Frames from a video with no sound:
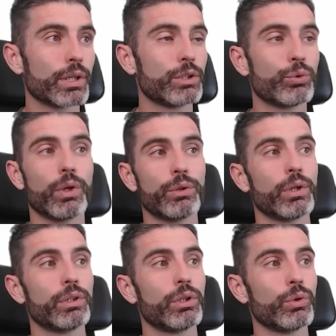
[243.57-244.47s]
the
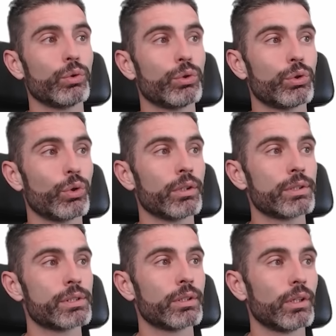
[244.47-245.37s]
2022
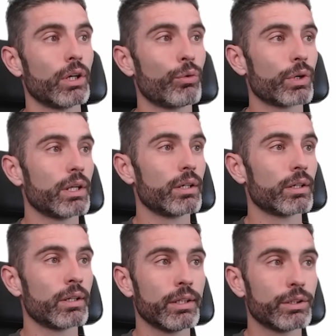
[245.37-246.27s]
tutorials, over here,
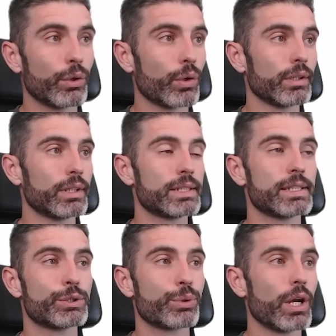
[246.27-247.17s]
in total, this
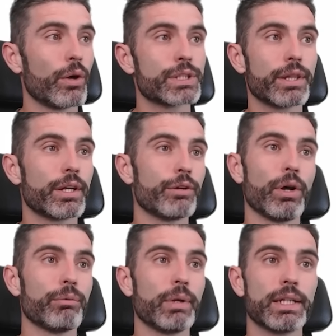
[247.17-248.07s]
is 3 hours and
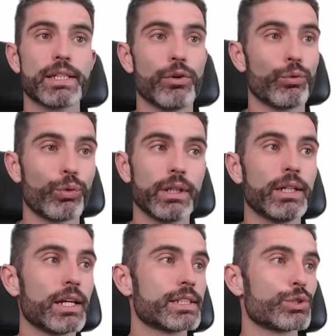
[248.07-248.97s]
35 minutes of really
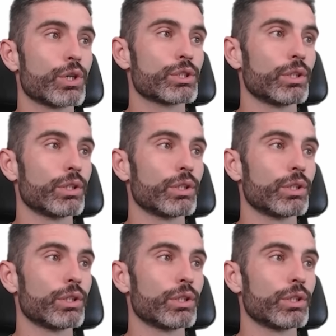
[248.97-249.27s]
nice educational